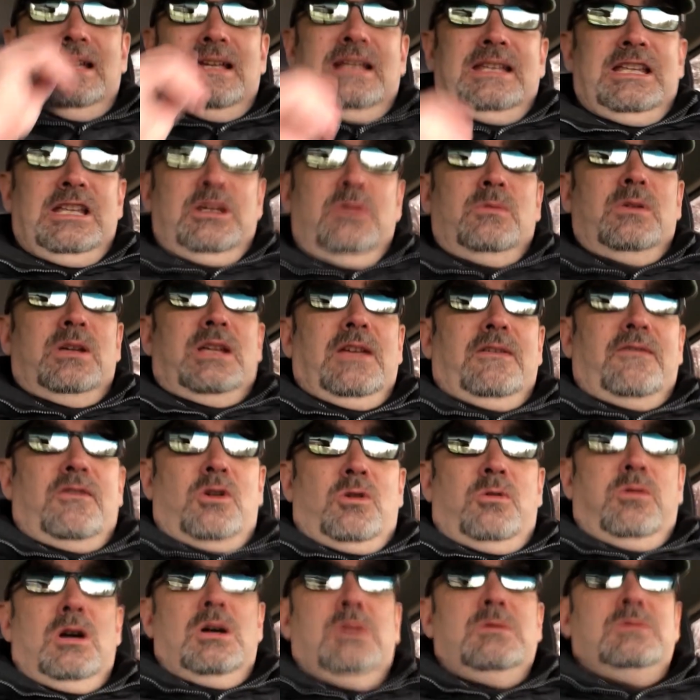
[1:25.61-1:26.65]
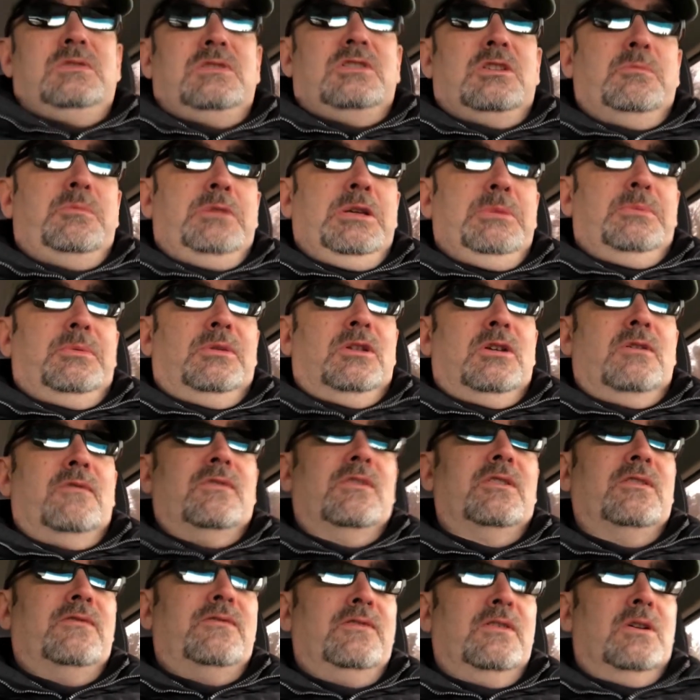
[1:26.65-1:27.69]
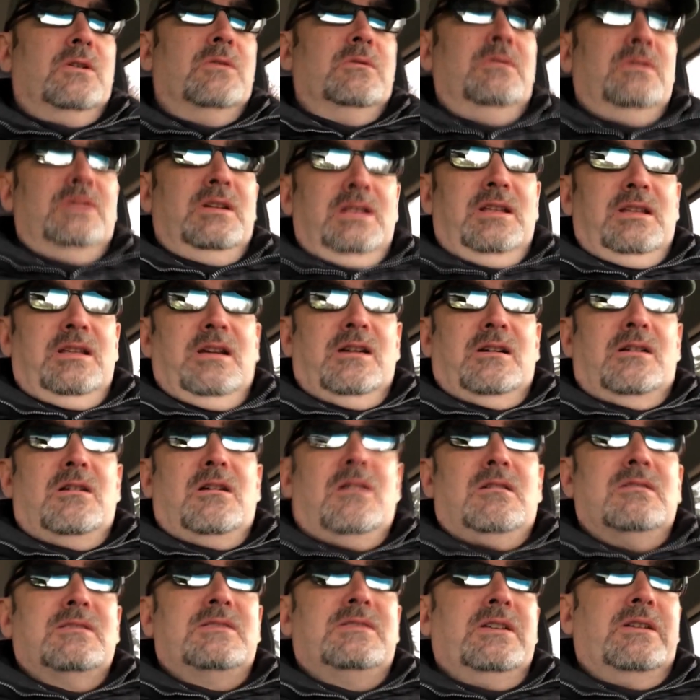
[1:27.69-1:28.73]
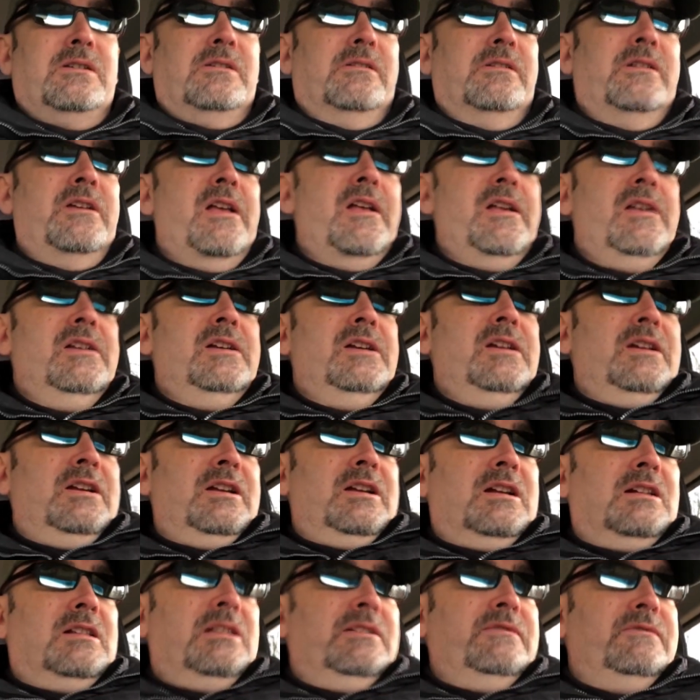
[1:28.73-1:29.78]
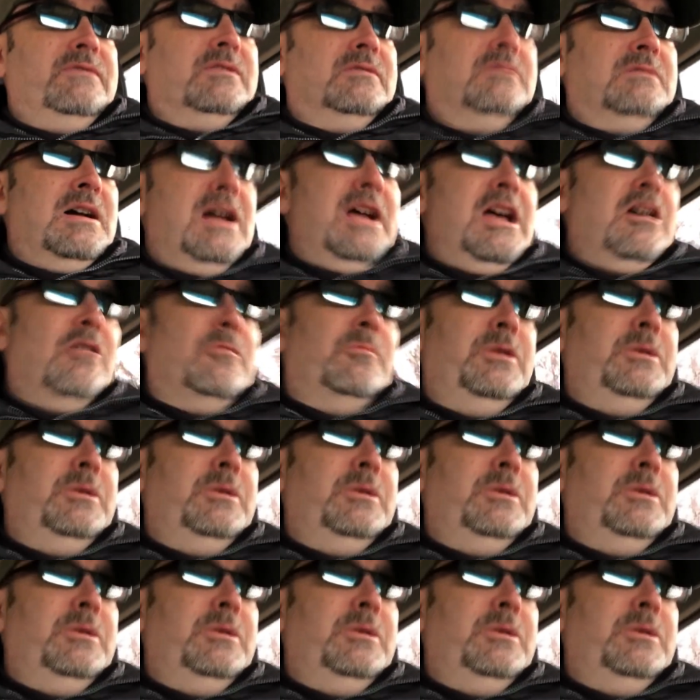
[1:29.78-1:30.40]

and he would give quotes to people over the phone in their call center in Cleveland, Ohio.